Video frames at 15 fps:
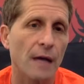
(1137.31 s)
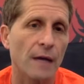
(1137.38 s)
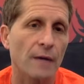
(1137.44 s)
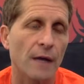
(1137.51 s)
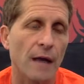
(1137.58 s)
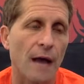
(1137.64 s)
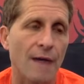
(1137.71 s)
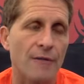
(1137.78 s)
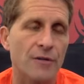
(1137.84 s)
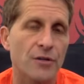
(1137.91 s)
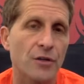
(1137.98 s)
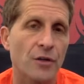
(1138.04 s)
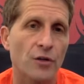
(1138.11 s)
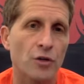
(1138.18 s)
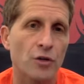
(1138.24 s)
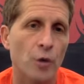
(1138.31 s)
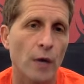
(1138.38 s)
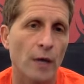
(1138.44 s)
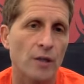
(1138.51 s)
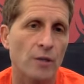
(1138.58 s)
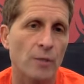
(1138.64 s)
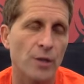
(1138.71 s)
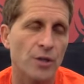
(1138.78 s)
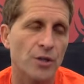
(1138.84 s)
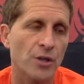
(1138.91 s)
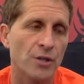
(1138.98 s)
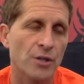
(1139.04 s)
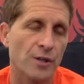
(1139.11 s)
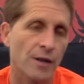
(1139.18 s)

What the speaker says: And then obviously the 2 exhibitions.